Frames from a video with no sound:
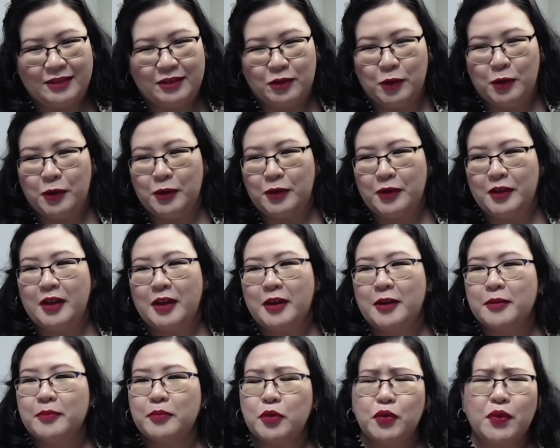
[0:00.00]
or
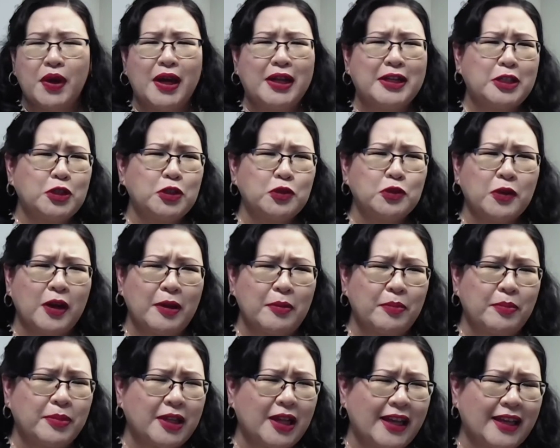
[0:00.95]
granny
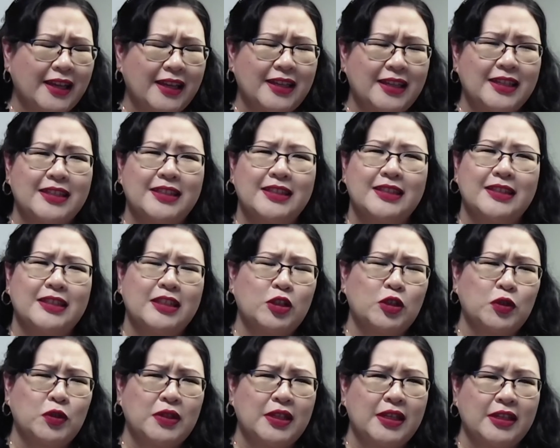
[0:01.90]
stripe blankets and
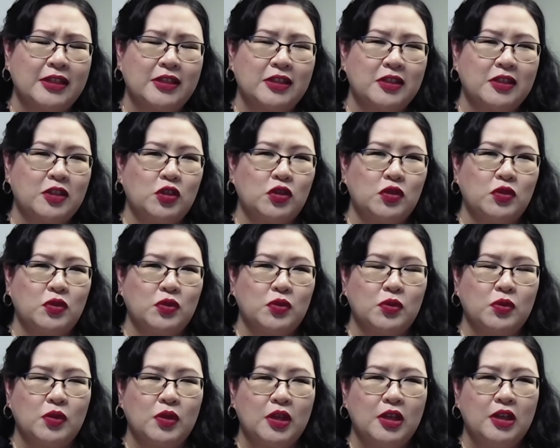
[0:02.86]
little things
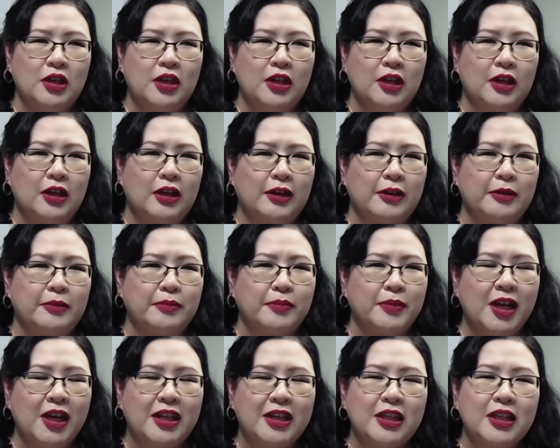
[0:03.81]
to
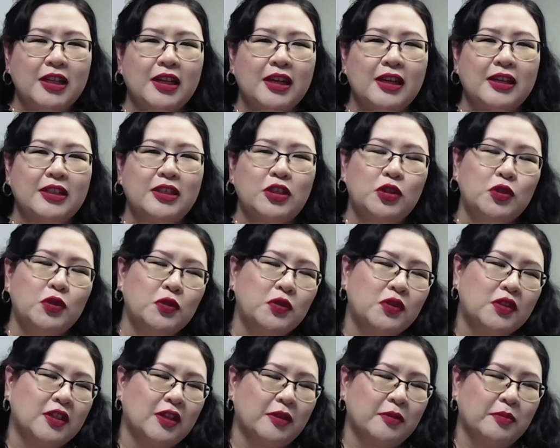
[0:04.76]
kind of
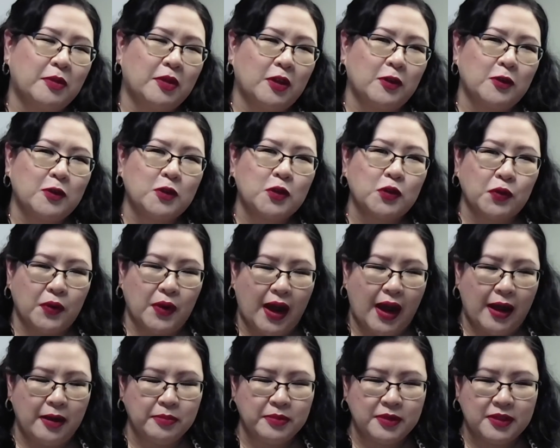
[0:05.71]
use up their
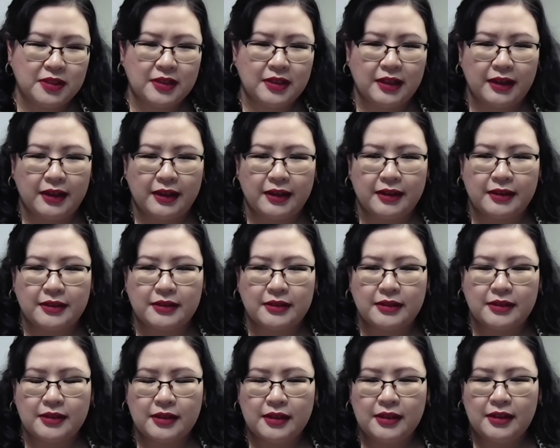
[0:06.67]
scraps,
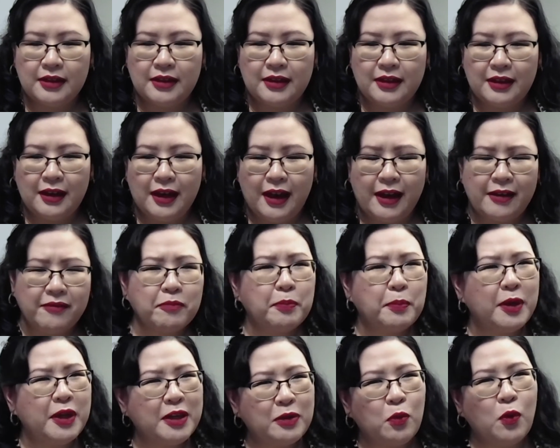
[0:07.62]
and I've
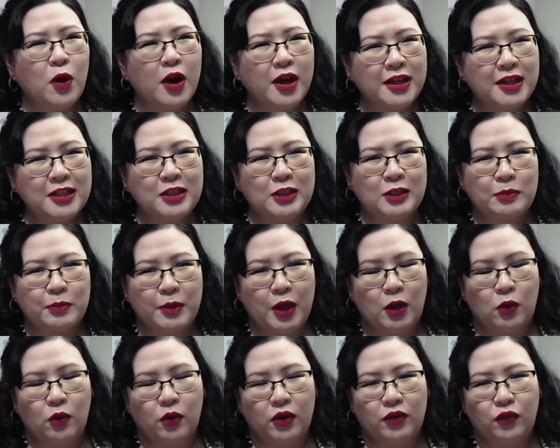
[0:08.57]
been wanting to
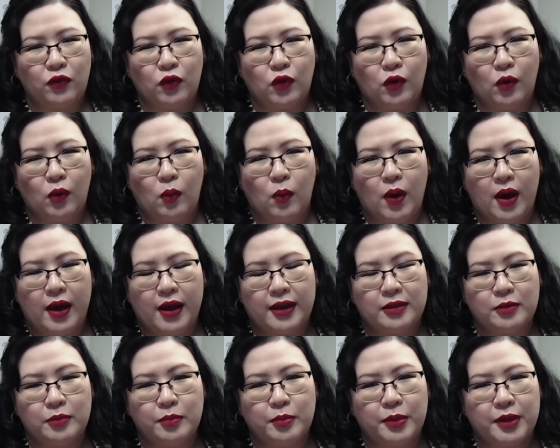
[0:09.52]
make one for a
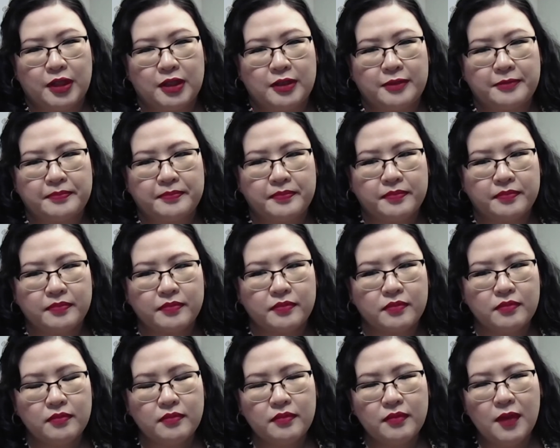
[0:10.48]
while, but
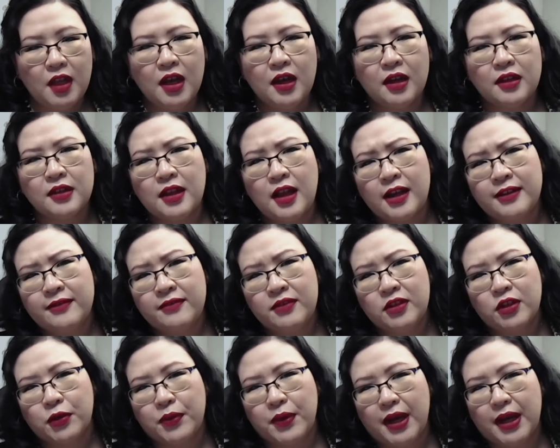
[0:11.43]
a lot of
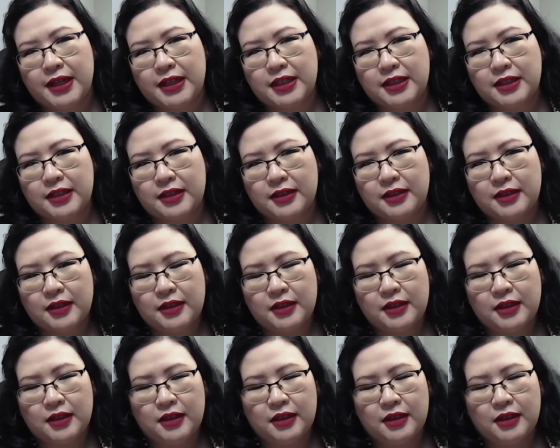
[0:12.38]
the granny
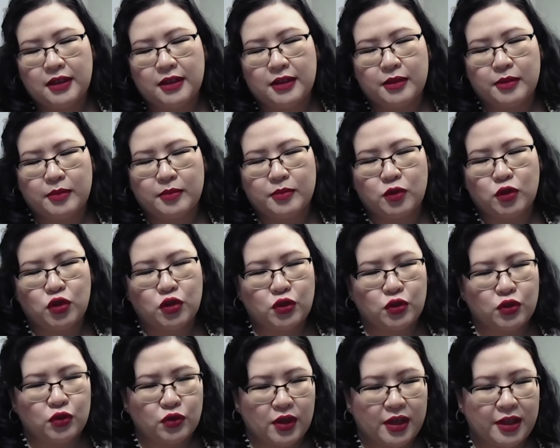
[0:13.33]

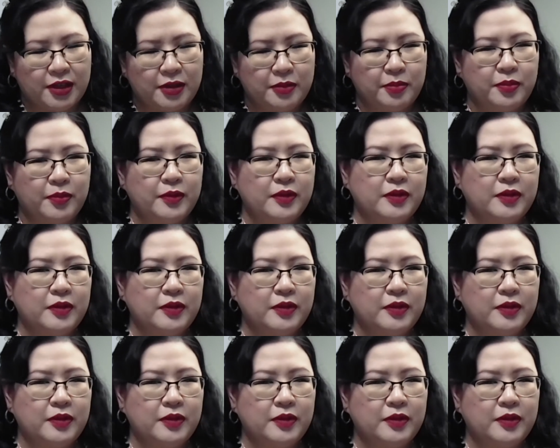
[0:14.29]
stripe